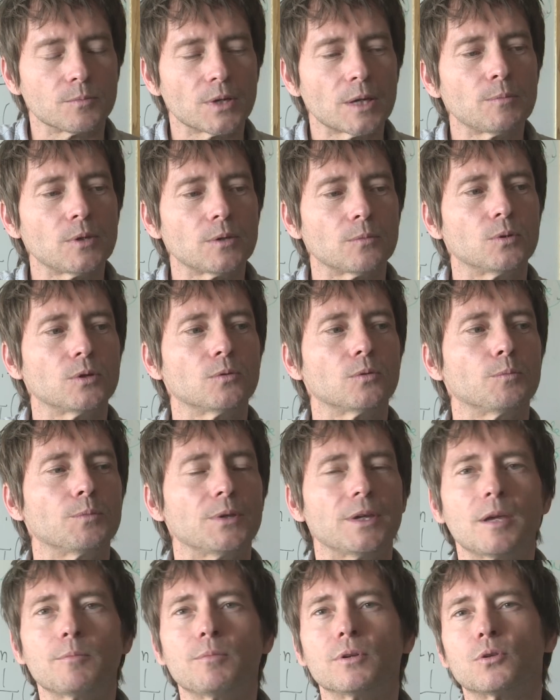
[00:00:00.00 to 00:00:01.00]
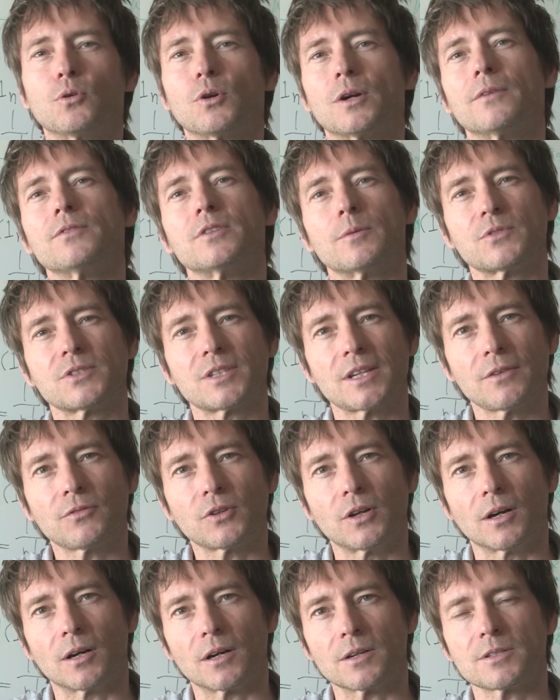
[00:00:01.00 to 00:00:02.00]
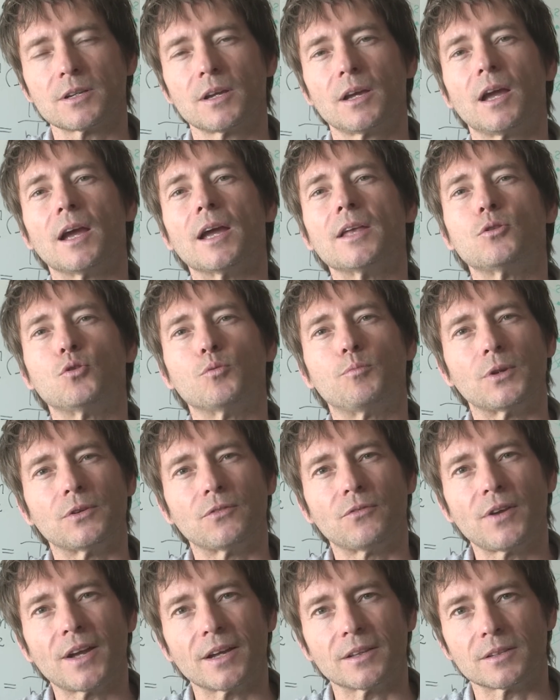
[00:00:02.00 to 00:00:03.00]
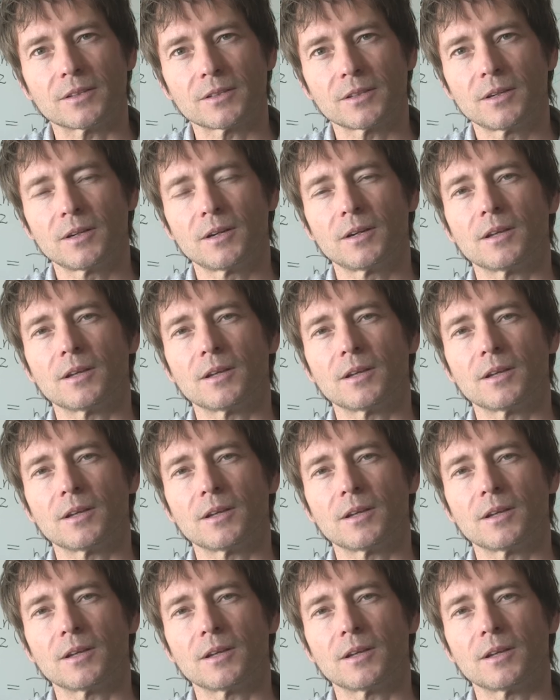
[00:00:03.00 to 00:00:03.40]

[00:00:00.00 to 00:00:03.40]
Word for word: maybe we will be able to have some safeguards and to prevent